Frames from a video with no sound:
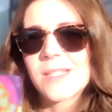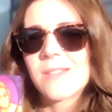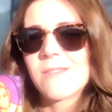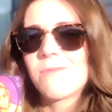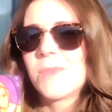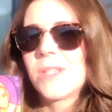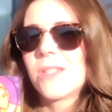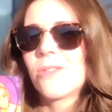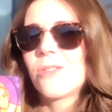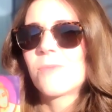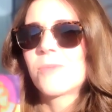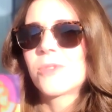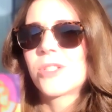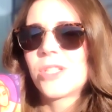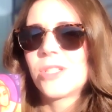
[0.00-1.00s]
give me the
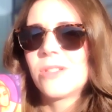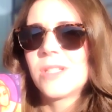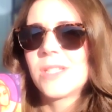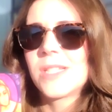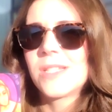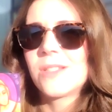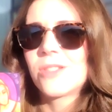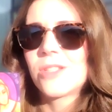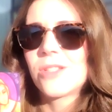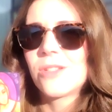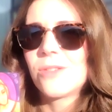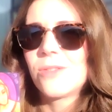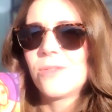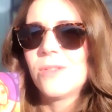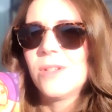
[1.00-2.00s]
opportunity
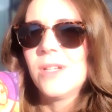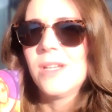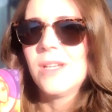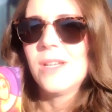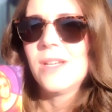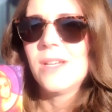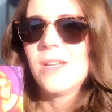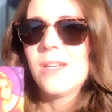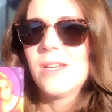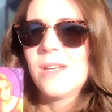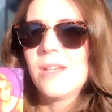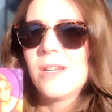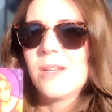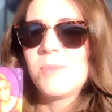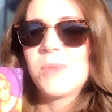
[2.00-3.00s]
to
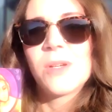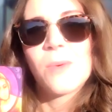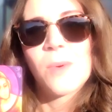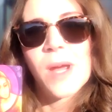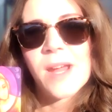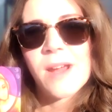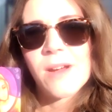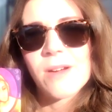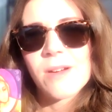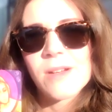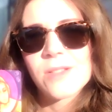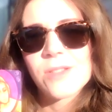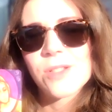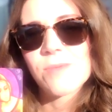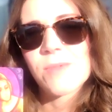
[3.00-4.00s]
be aware
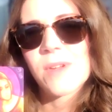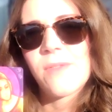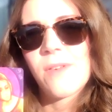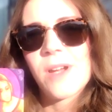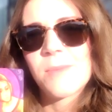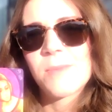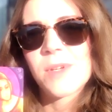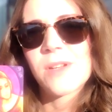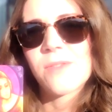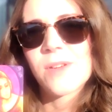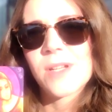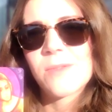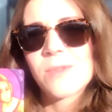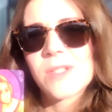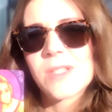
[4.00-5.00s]
and to refine my
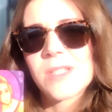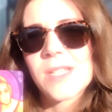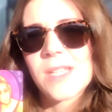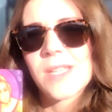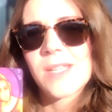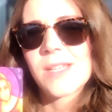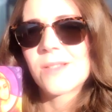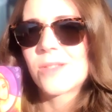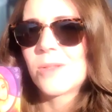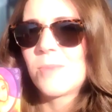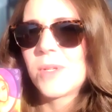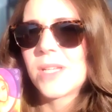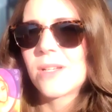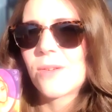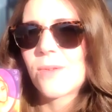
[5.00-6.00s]
frequency and to
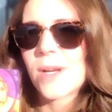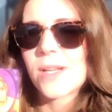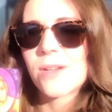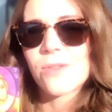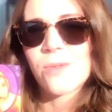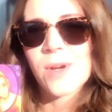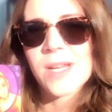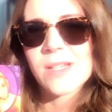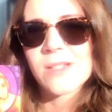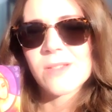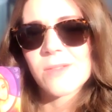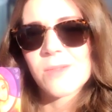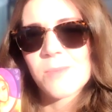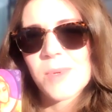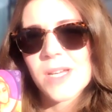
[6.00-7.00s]
be in greater grace
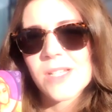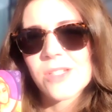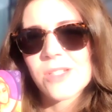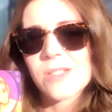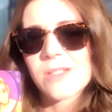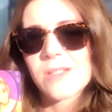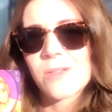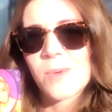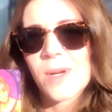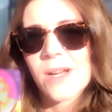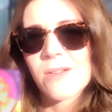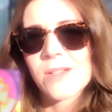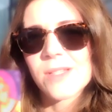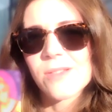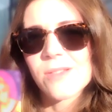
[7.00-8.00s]
and compassion and
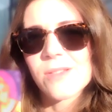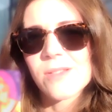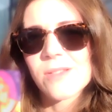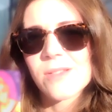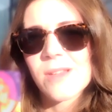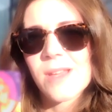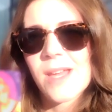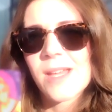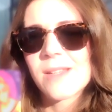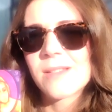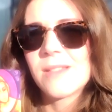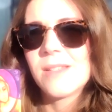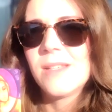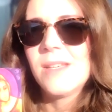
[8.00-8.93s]
awareness, and